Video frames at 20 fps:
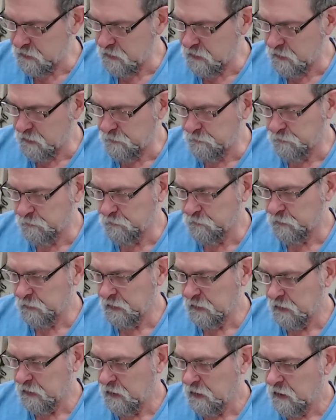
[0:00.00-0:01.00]

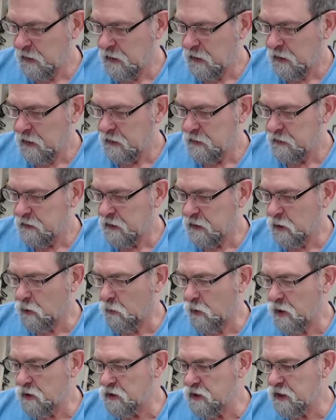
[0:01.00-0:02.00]
the
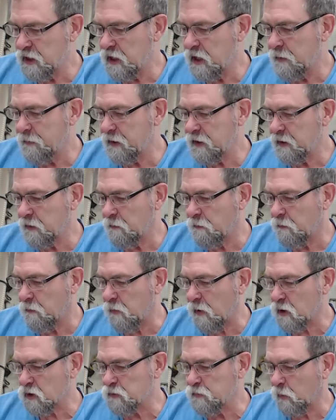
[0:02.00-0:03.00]
corrosion inhibiting
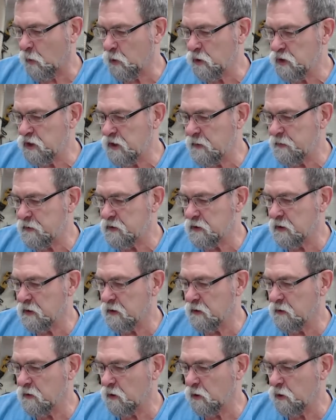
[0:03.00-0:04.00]
boxboard chip is
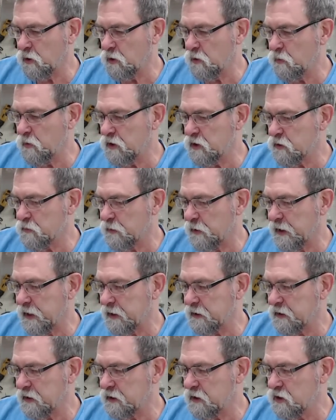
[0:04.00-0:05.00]
included with this
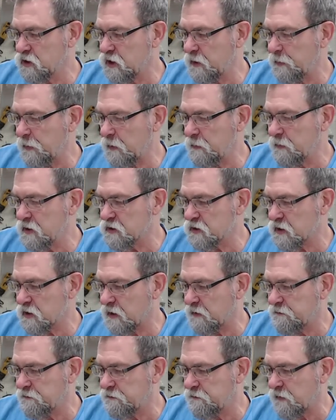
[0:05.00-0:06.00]
product. The chip emits
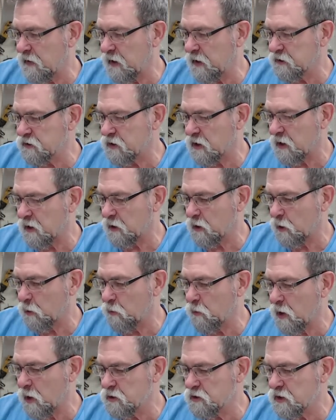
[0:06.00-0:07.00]
a volatile
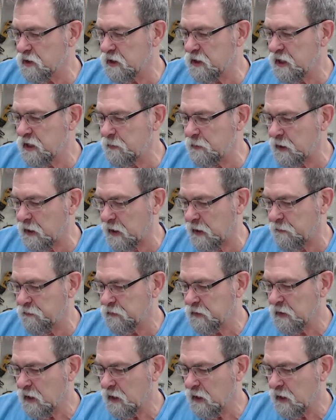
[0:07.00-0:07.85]
corrosion inhibitor.